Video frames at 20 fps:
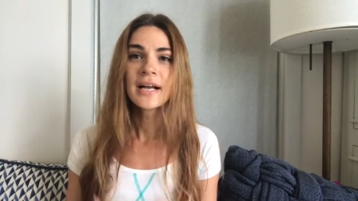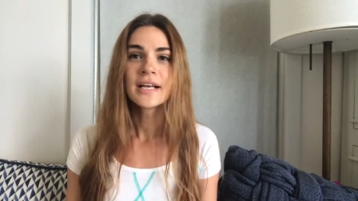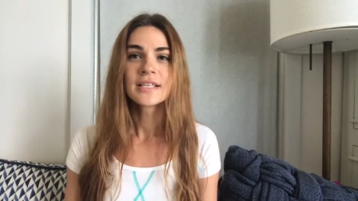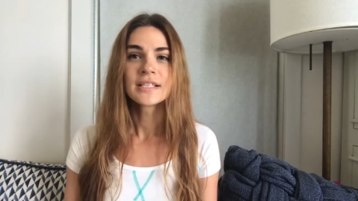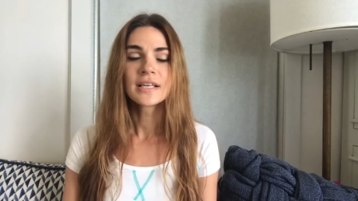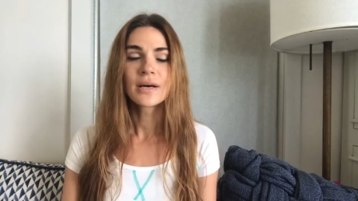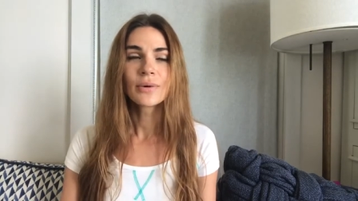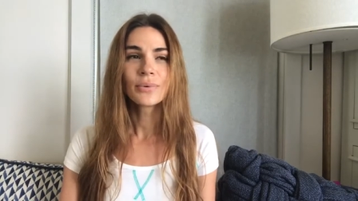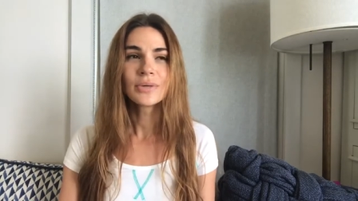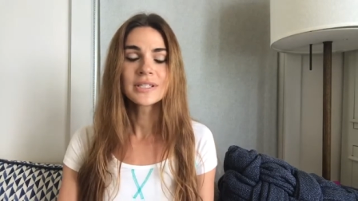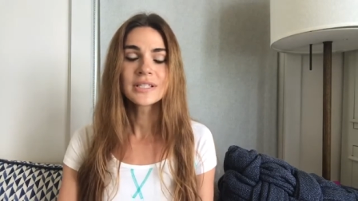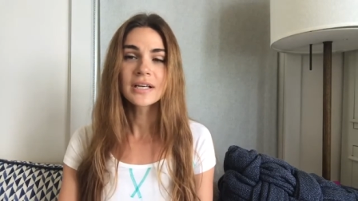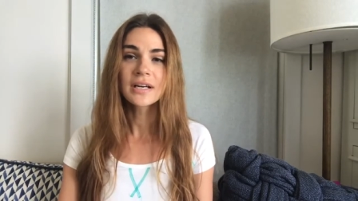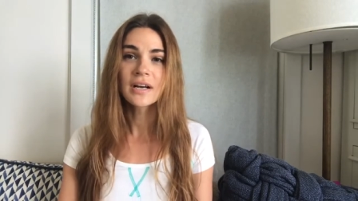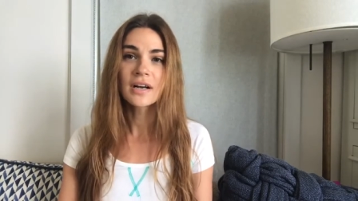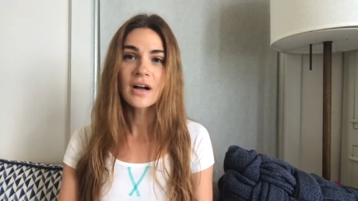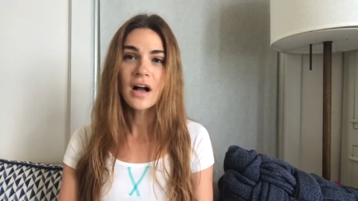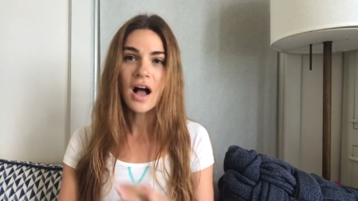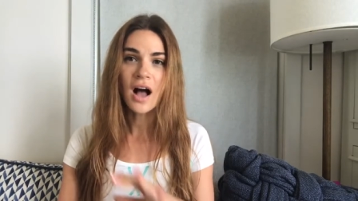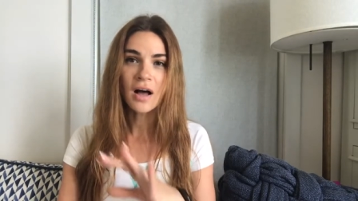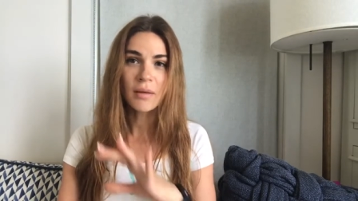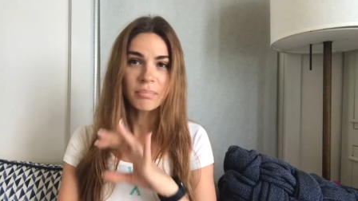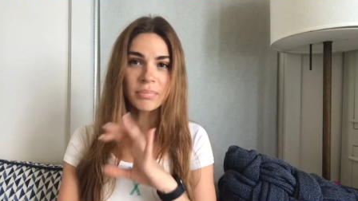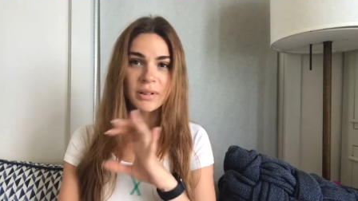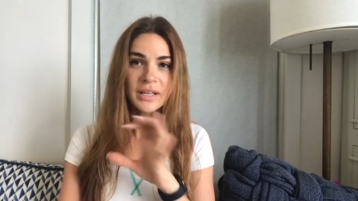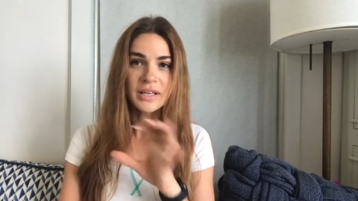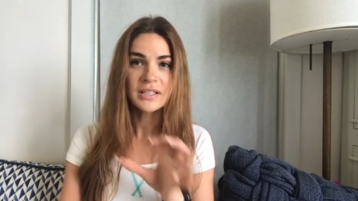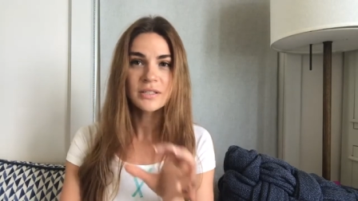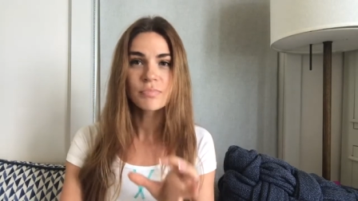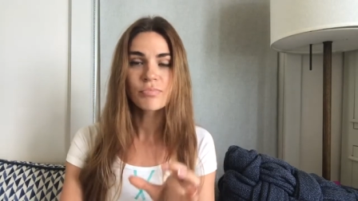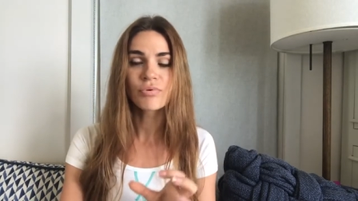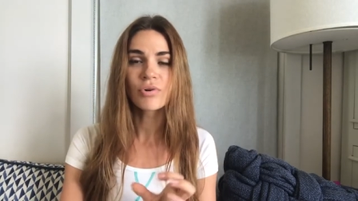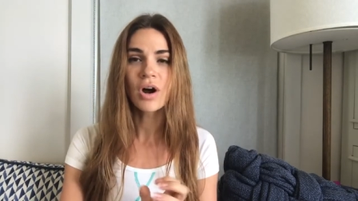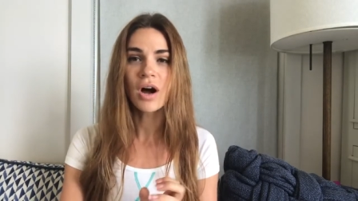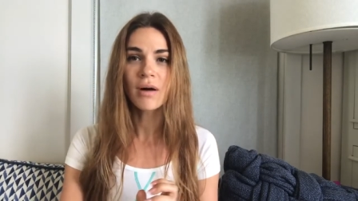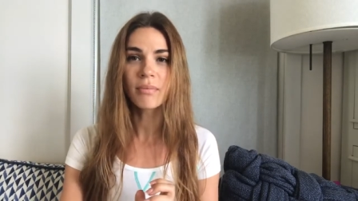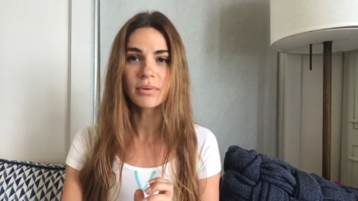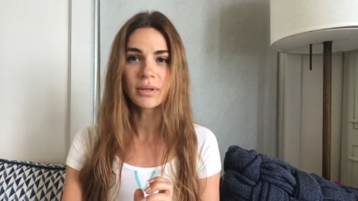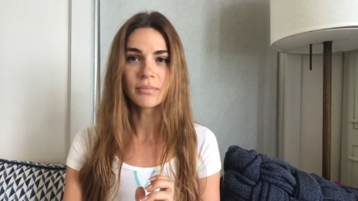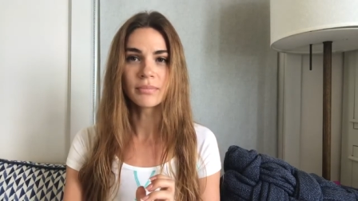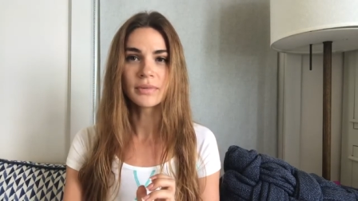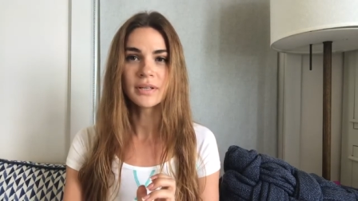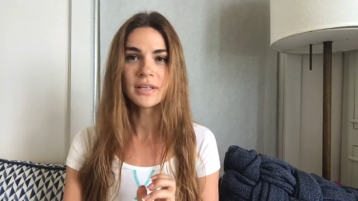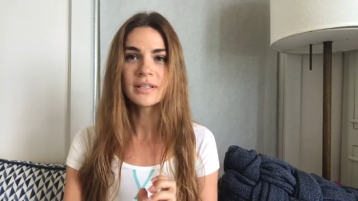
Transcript: so it's a complex problem.